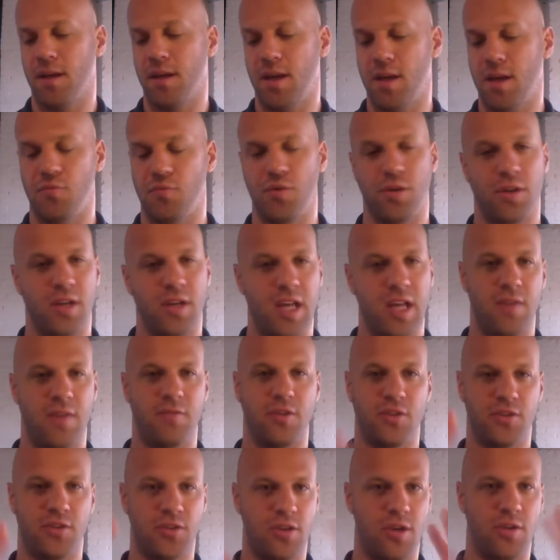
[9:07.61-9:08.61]
and really
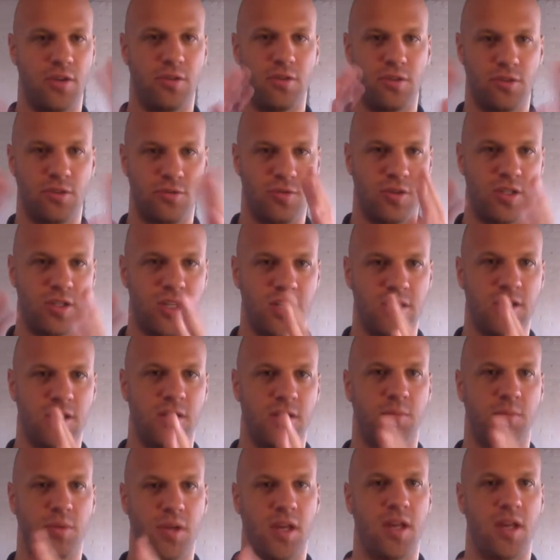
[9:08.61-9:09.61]
having a solid
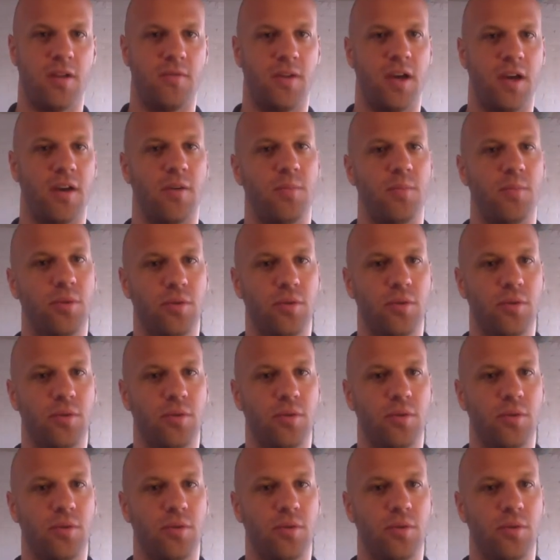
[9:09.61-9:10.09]
strategic plan of how to